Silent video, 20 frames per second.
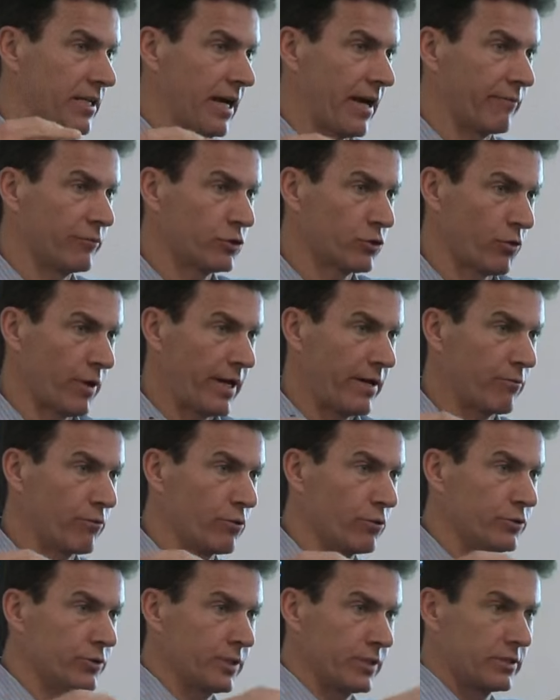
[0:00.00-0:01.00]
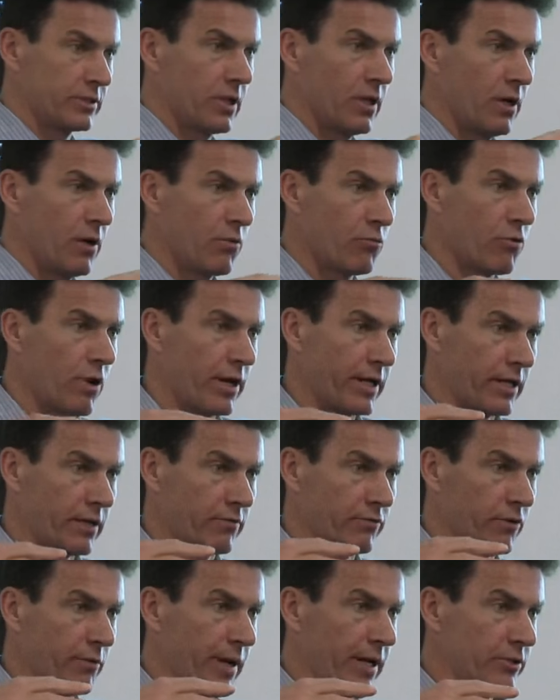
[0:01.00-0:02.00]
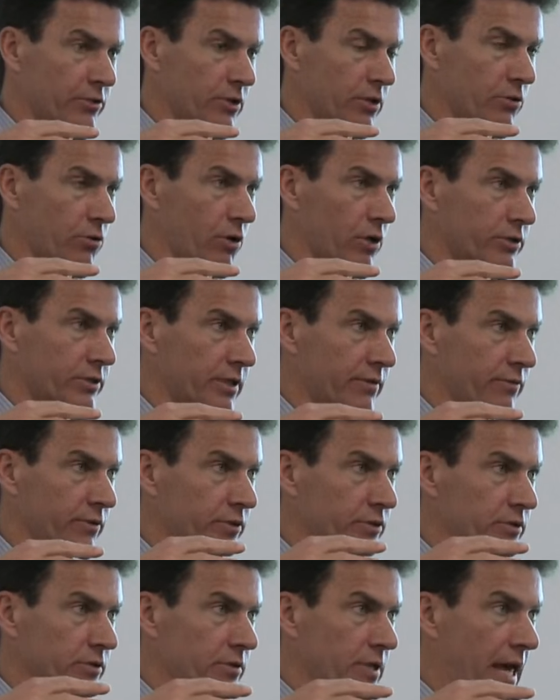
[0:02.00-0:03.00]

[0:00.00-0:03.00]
and you have trade routes that's running information across different,